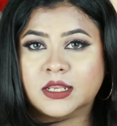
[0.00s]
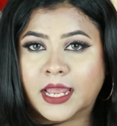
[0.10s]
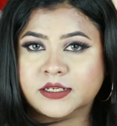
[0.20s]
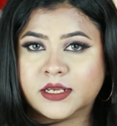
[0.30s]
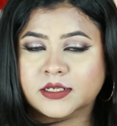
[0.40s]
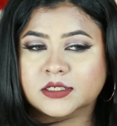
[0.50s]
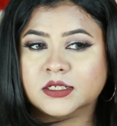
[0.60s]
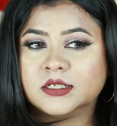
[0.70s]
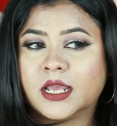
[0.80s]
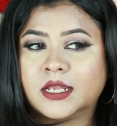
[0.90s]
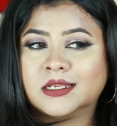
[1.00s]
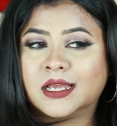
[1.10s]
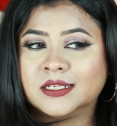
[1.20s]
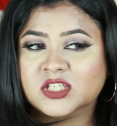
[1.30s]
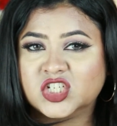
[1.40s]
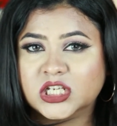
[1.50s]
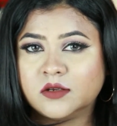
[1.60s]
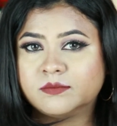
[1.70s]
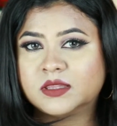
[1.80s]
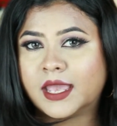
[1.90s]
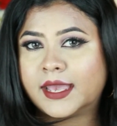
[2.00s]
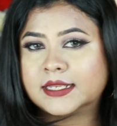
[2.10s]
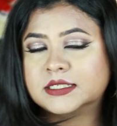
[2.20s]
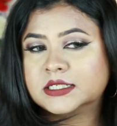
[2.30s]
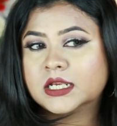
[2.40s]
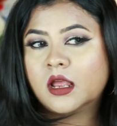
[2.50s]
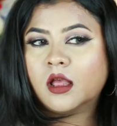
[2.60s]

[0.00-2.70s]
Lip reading: light-handed and achieve that